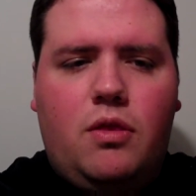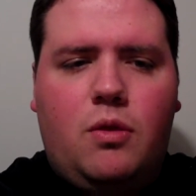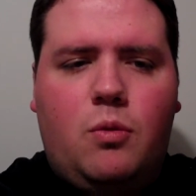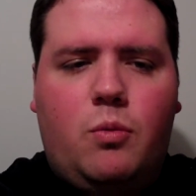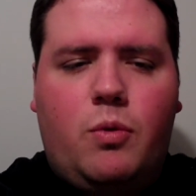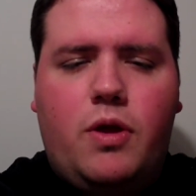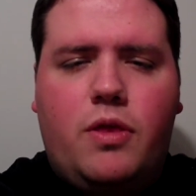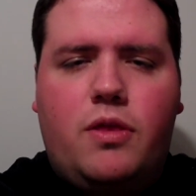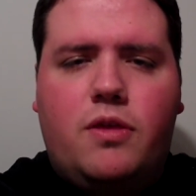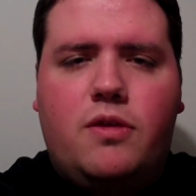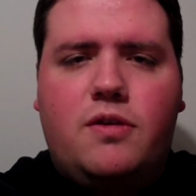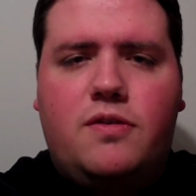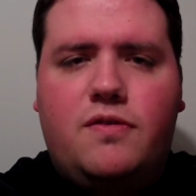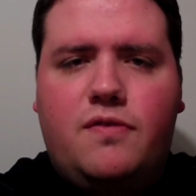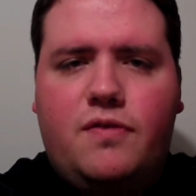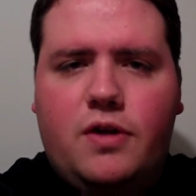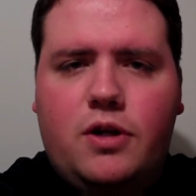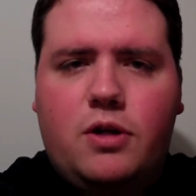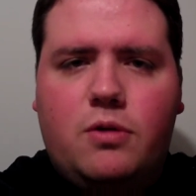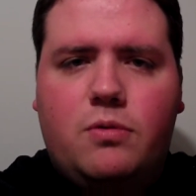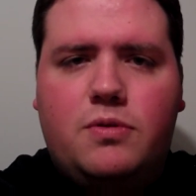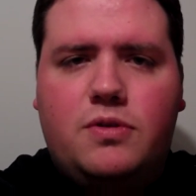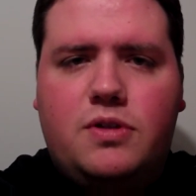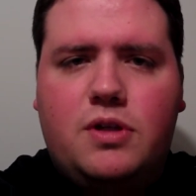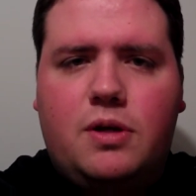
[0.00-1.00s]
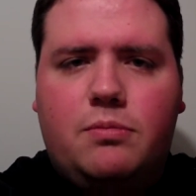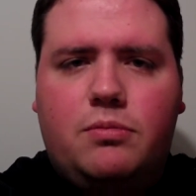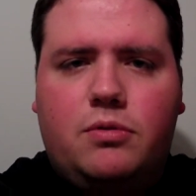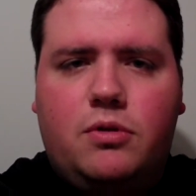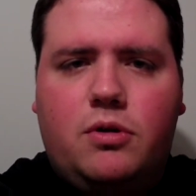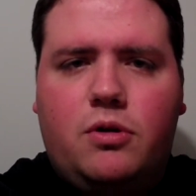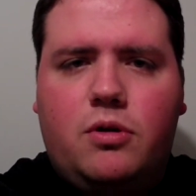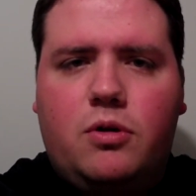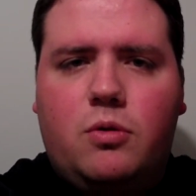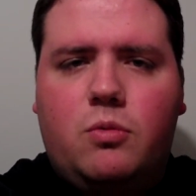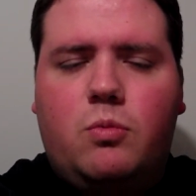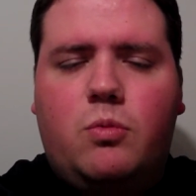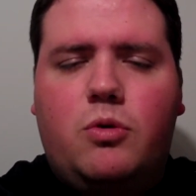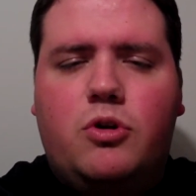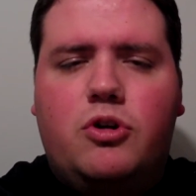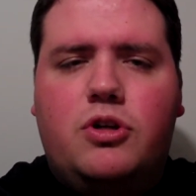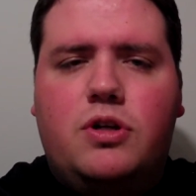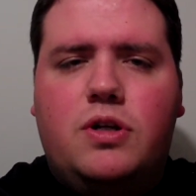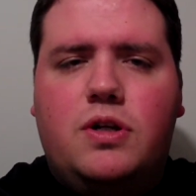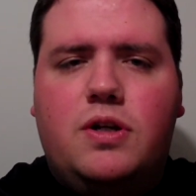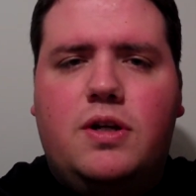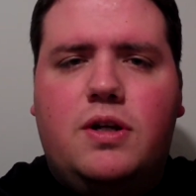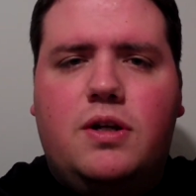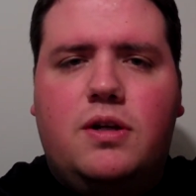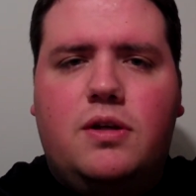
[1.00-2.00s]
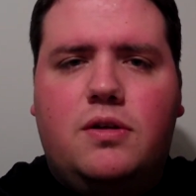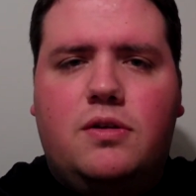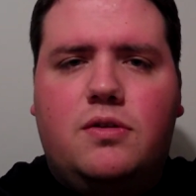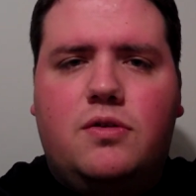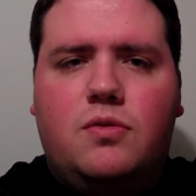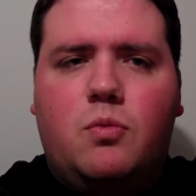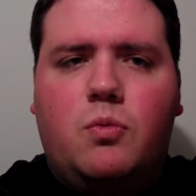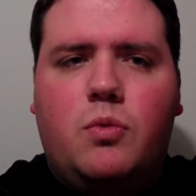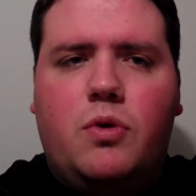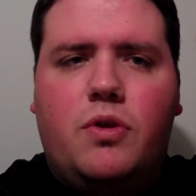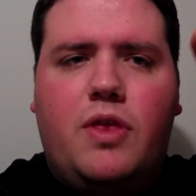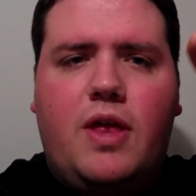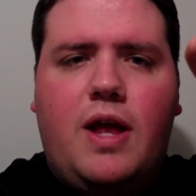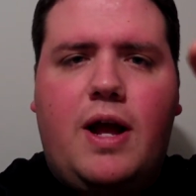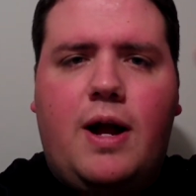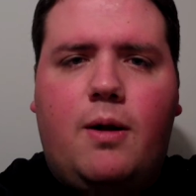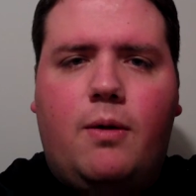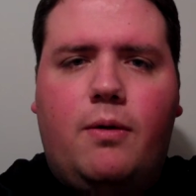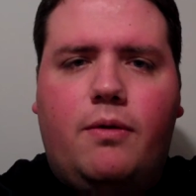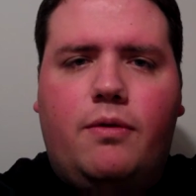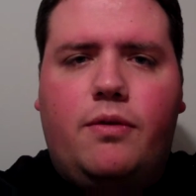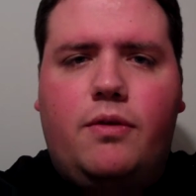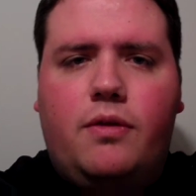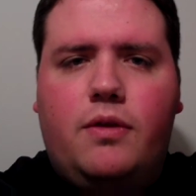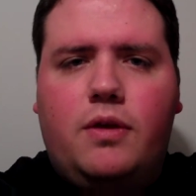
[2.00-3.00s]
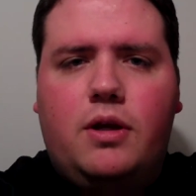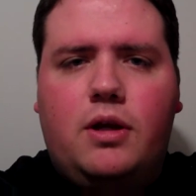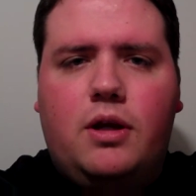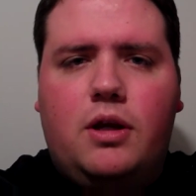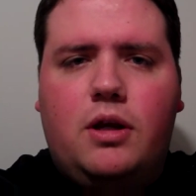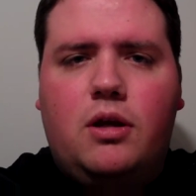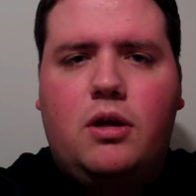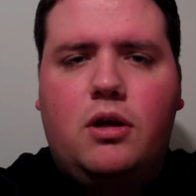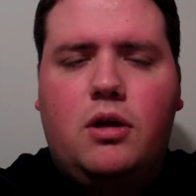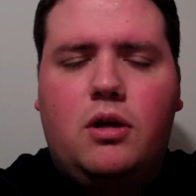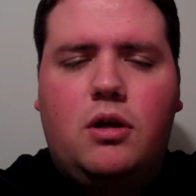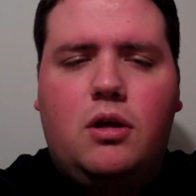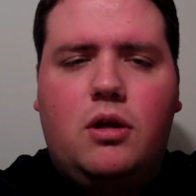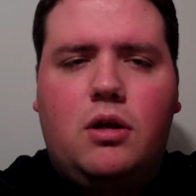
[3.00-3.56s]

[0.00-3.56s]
the way that this video was uploaded, which is without the,